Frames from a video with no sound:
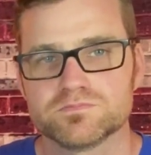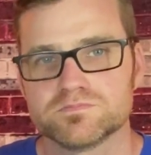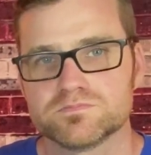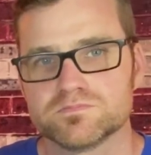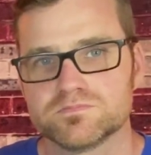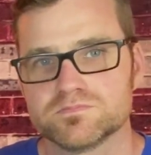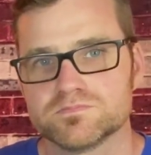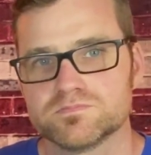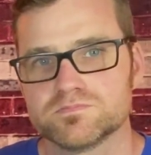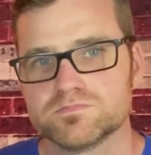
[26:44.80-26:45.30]

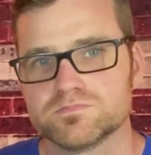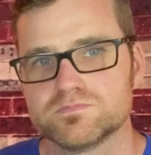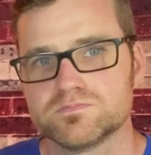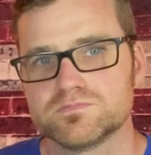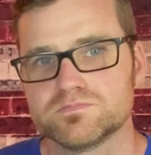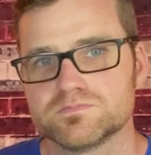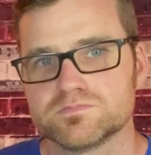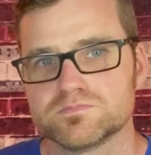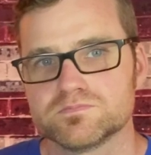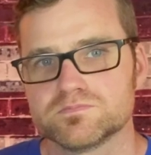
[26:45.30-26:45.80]

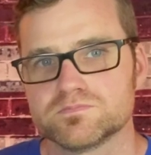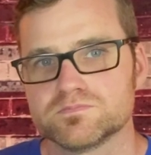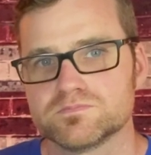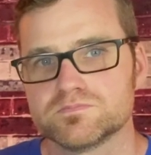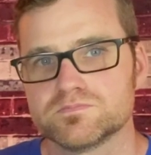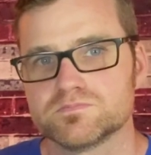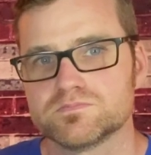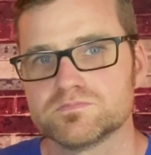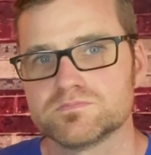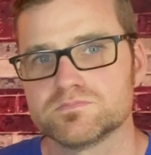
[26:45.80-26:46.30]

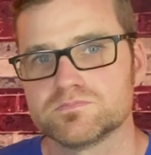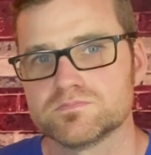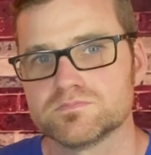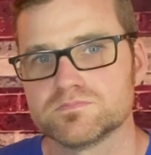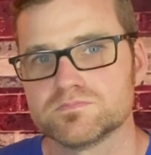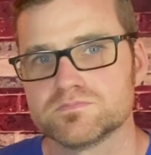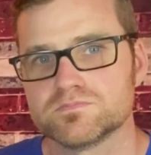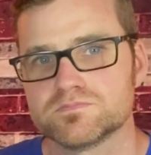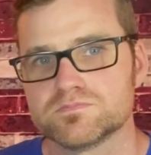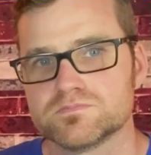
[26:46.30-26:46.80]

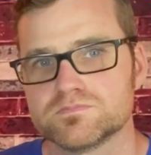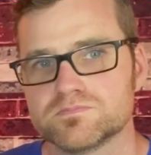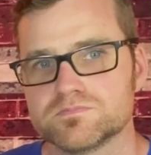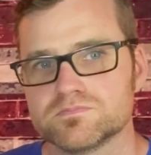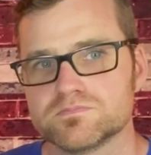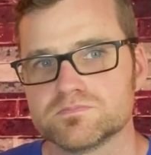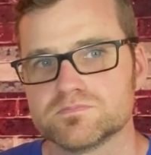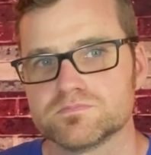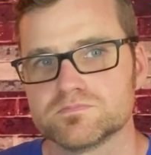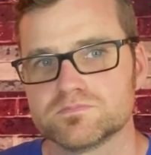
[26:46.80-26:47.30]

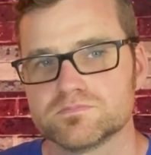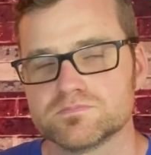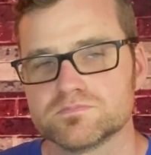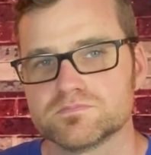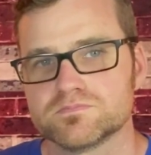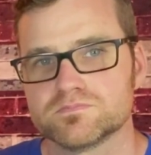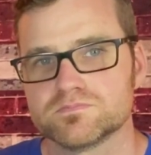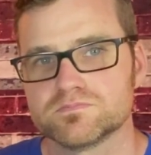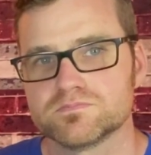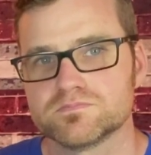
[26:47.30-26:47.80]

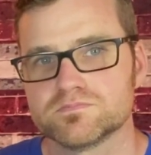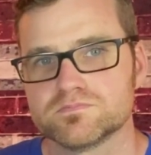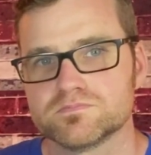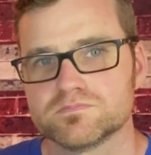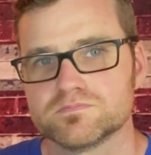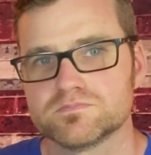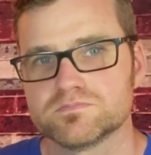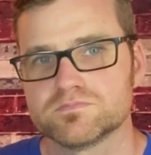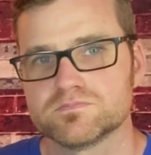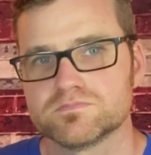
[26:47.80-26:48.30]

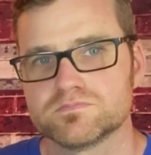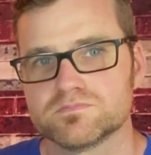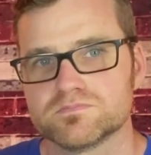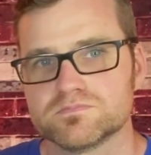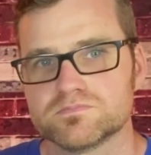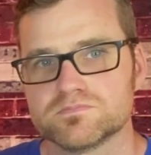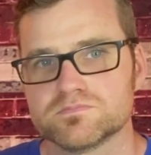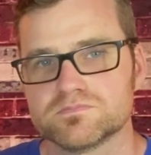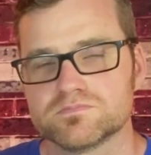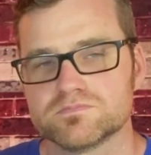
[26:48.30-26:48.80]

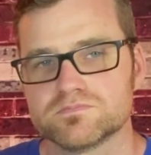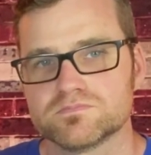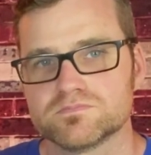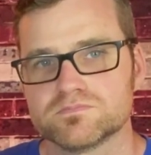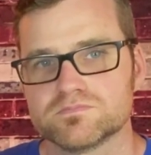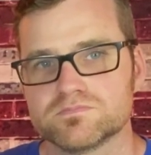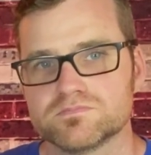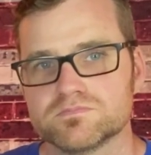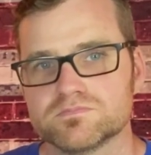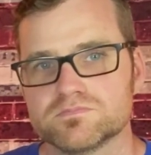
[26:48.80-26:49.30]

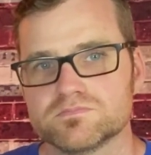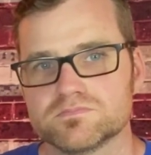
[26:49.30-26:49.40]
No words are spoken by the person on screen.